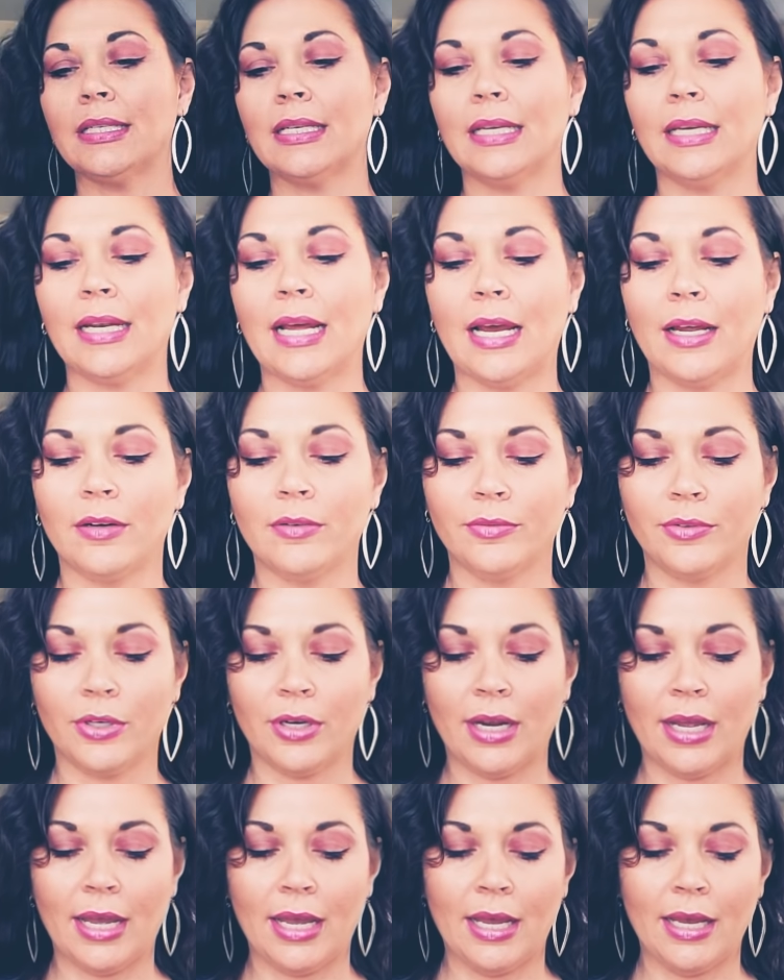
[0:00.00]
to get out of
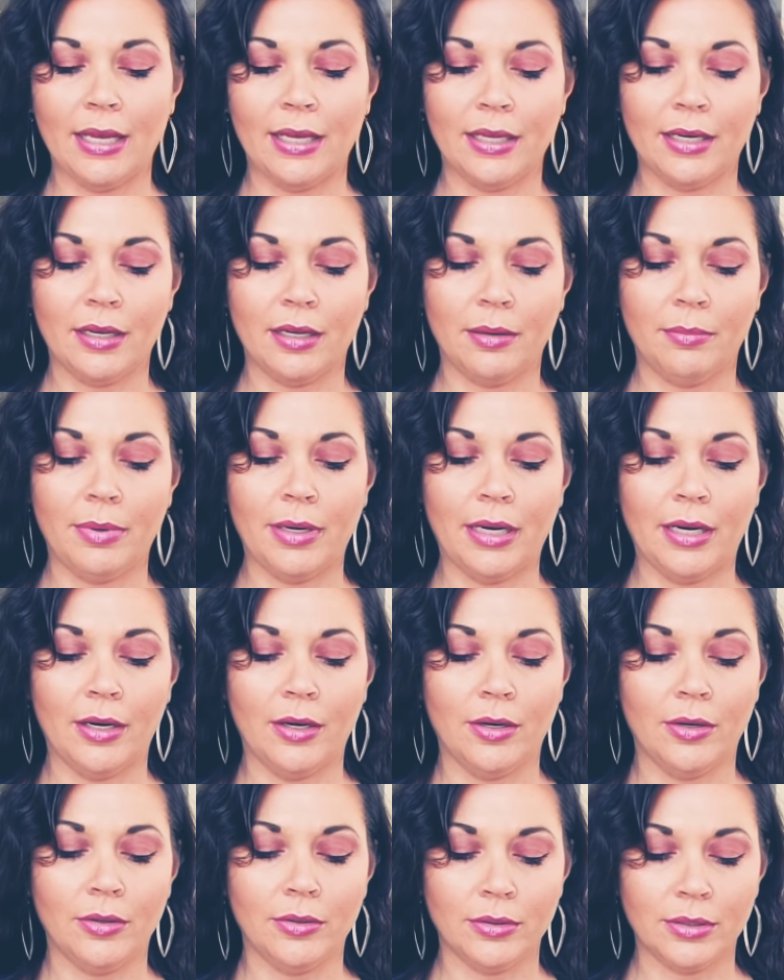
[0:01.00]
your head
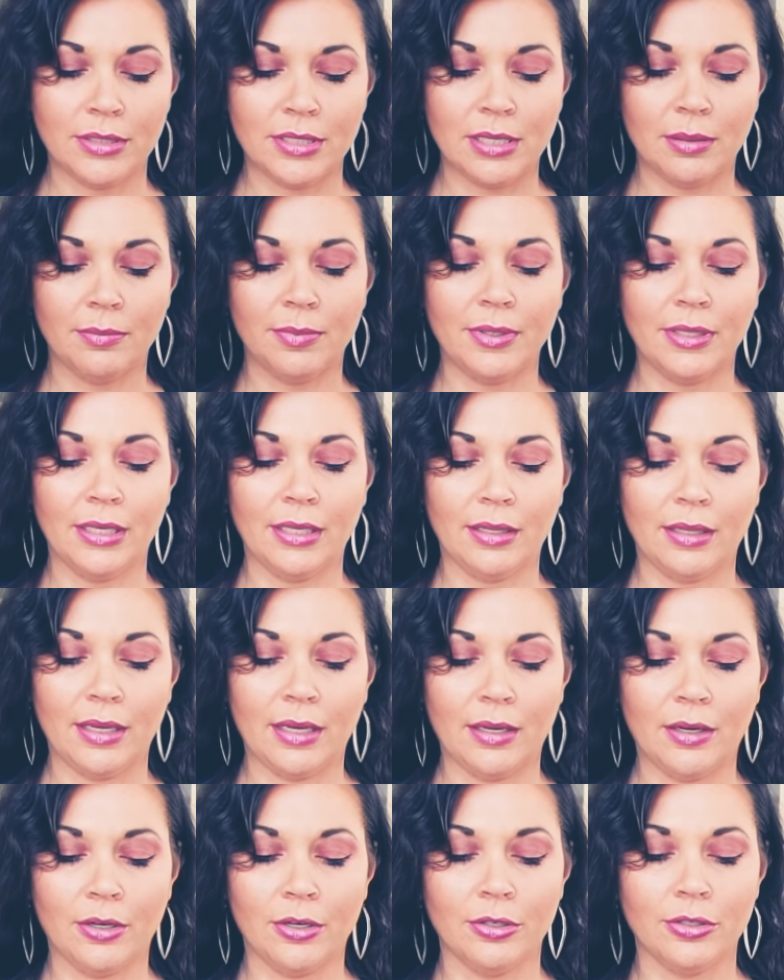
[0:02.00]
about something
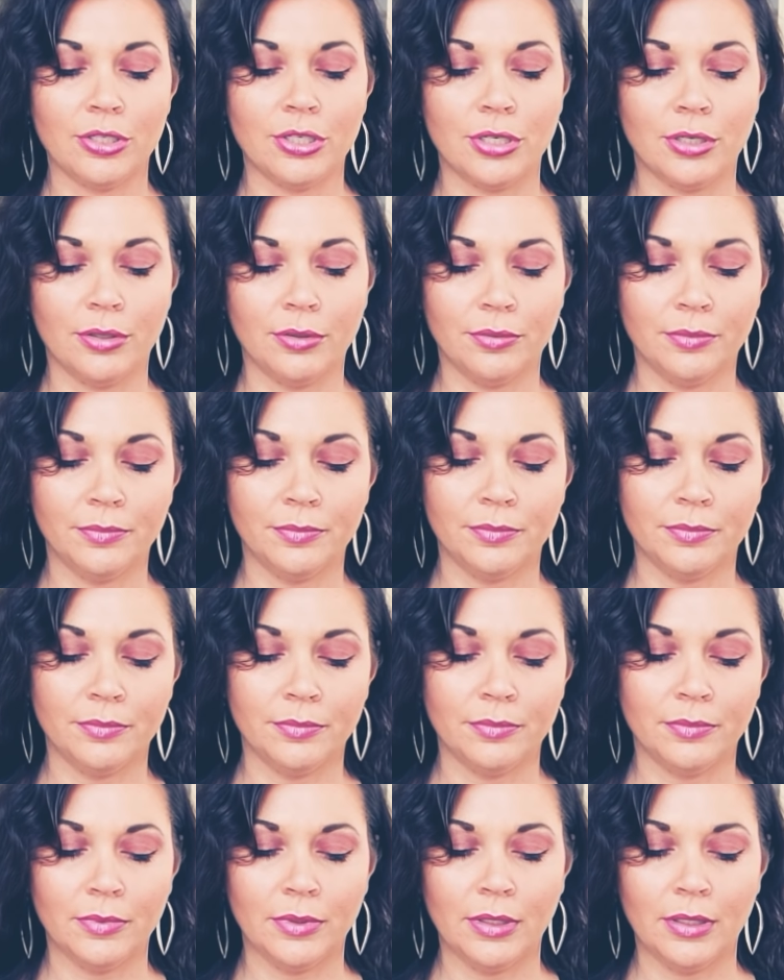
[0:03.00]
that hurt you.
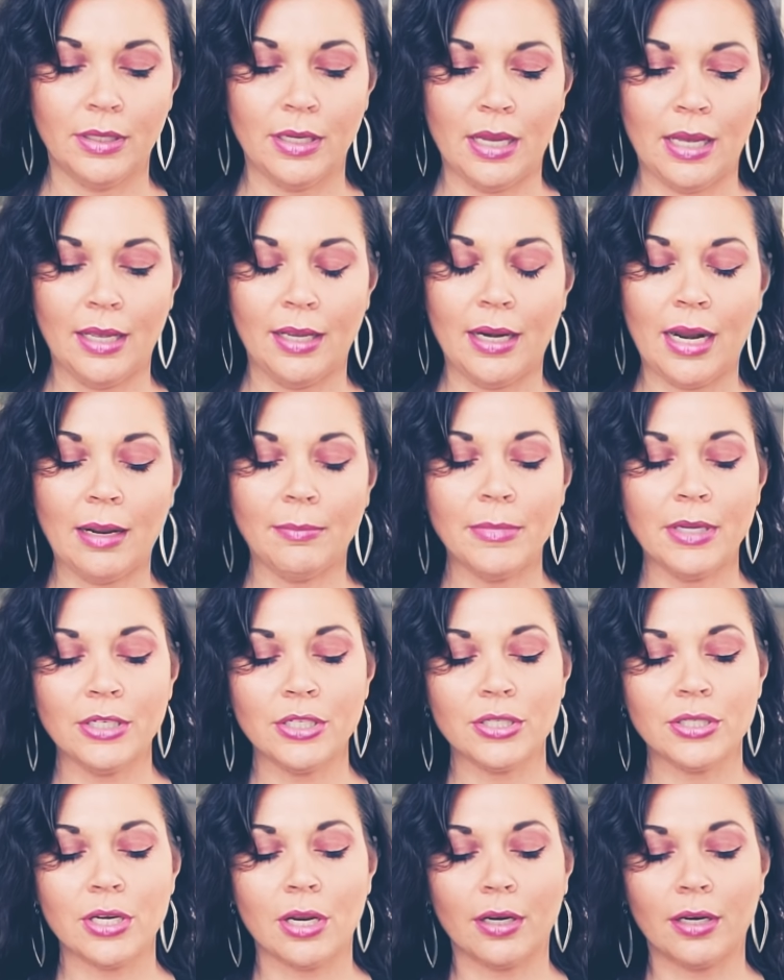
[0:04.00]
And I'm not
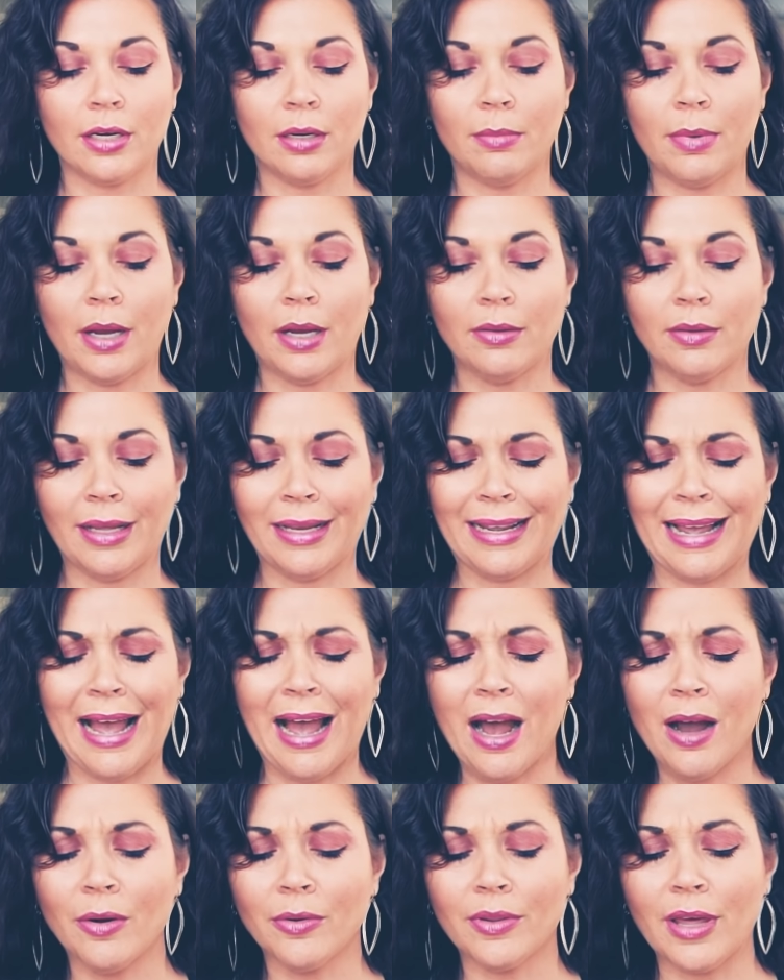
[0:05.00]
just talking about like,
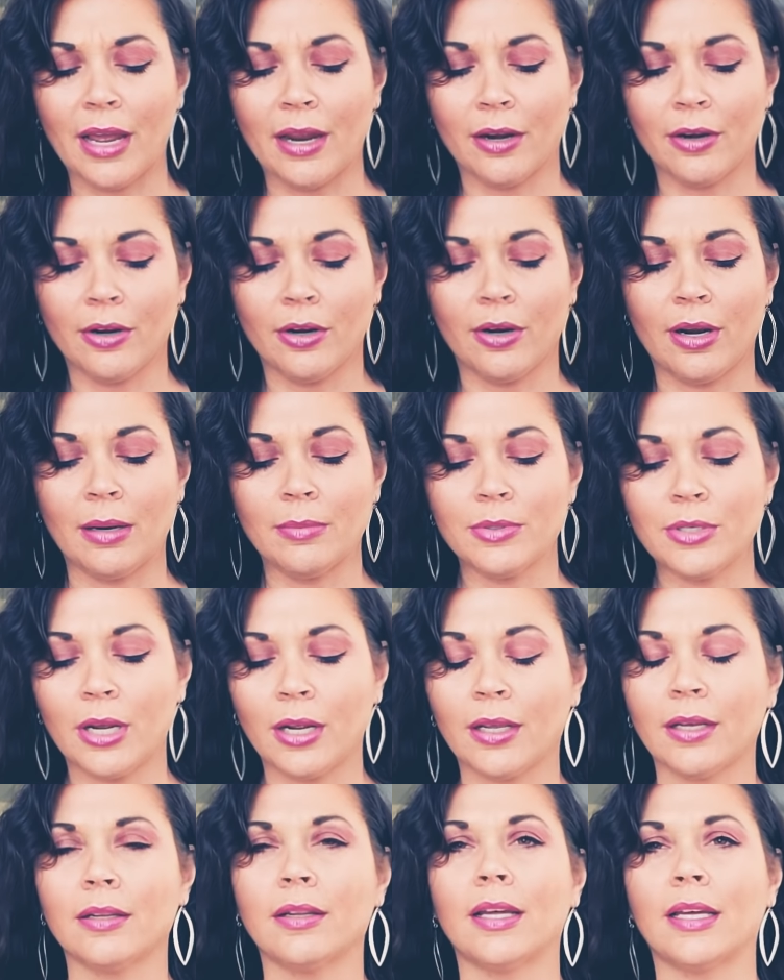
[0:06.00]
ow, that hurt. I'm
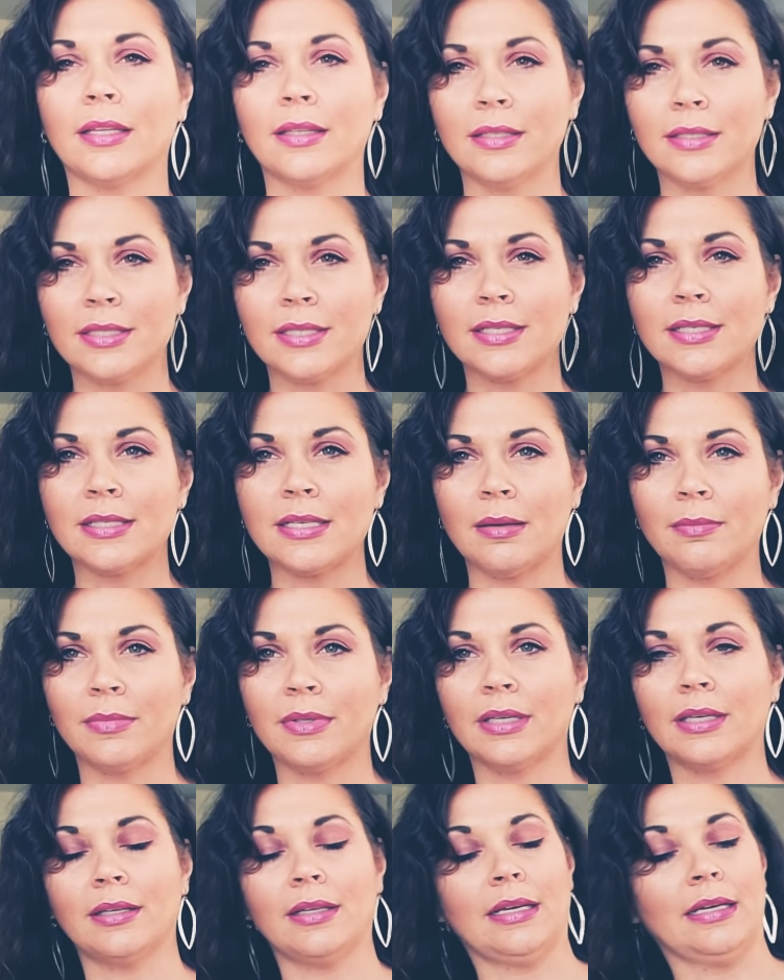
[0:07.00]
talking like this is
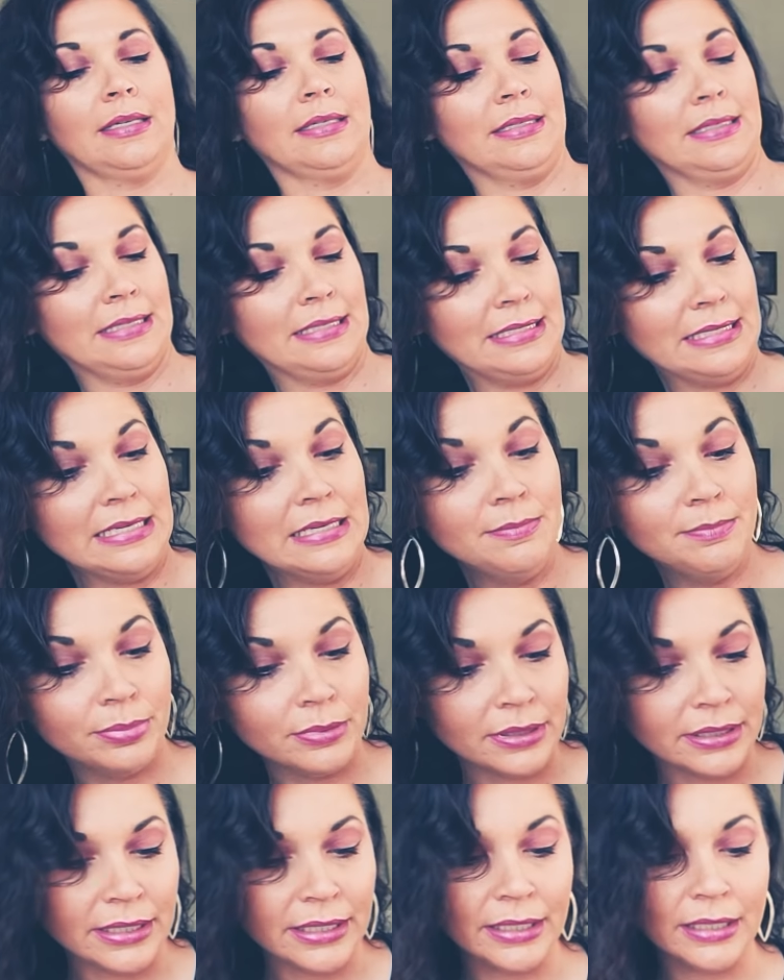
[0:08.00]
something that
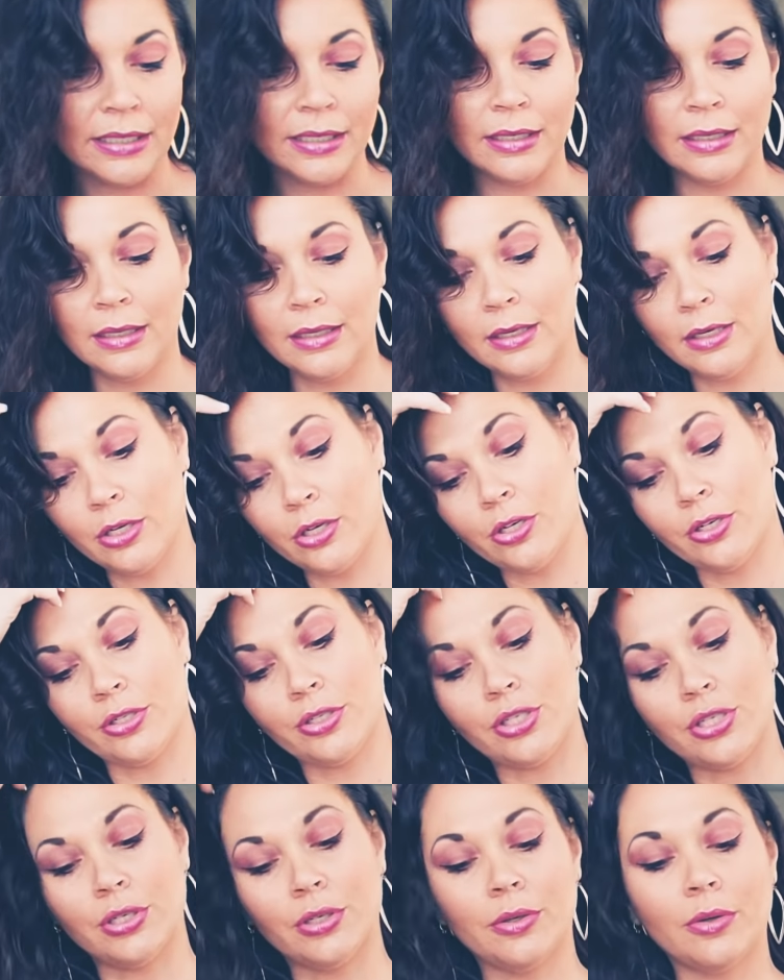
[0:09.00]
deeply
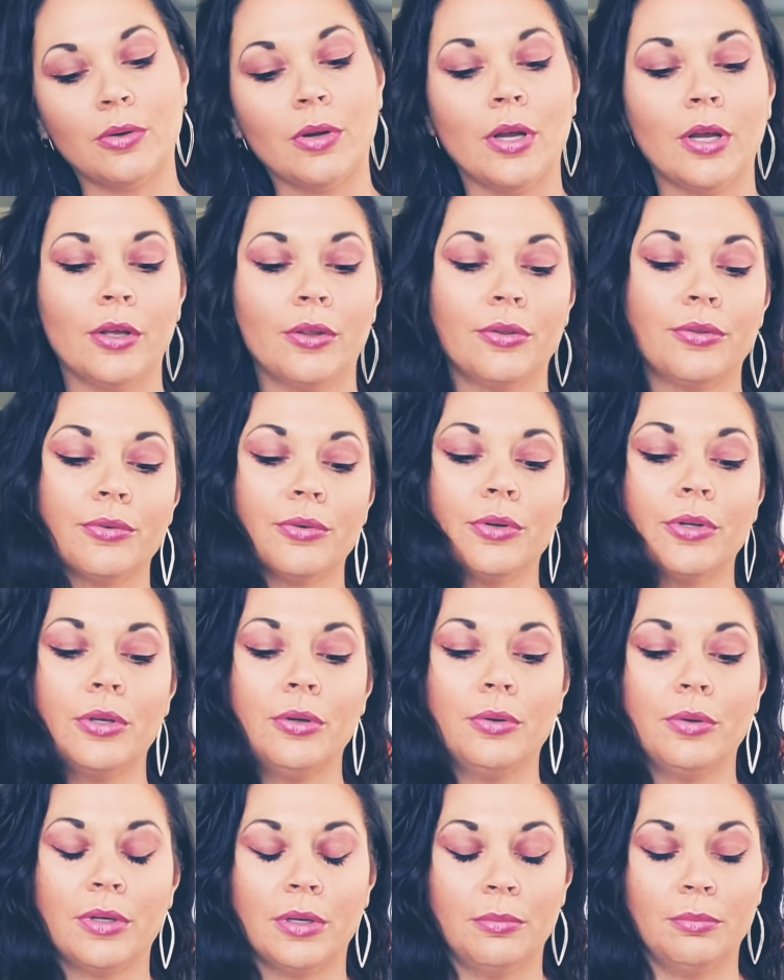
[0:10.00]
hurt you, threw
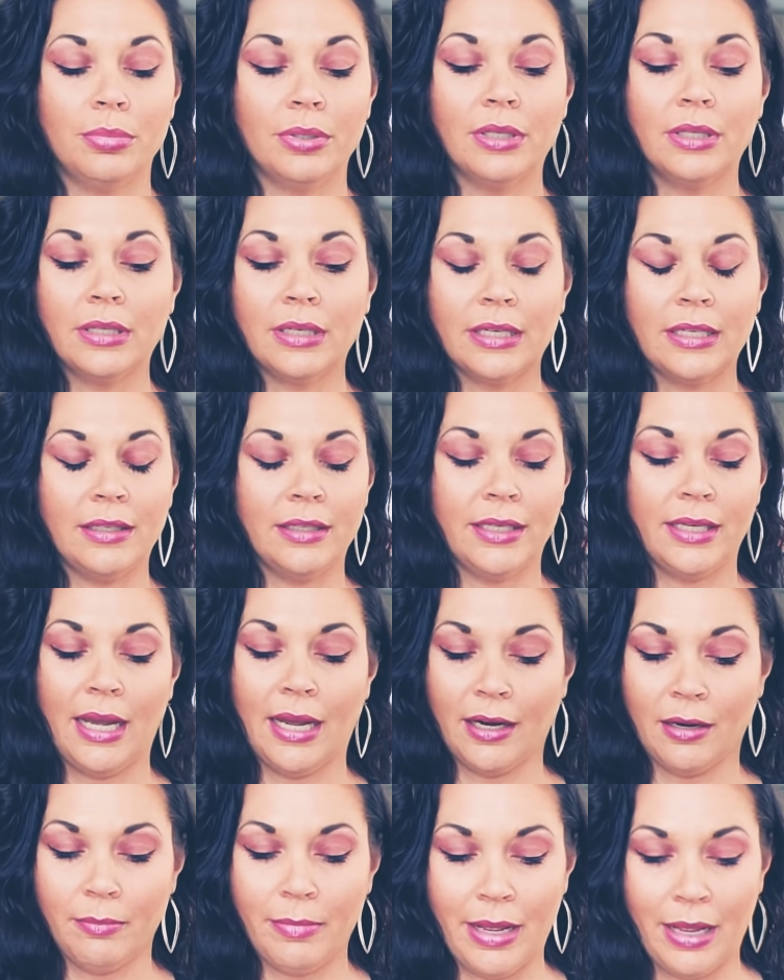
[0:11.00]
you completely
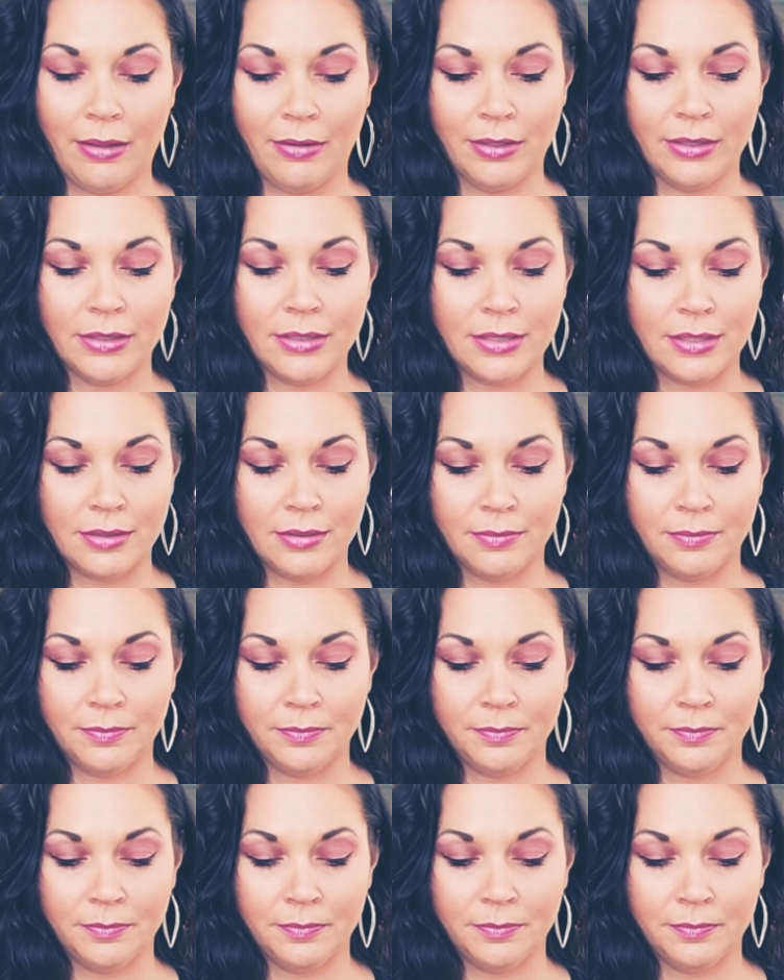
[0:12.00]
out of balance.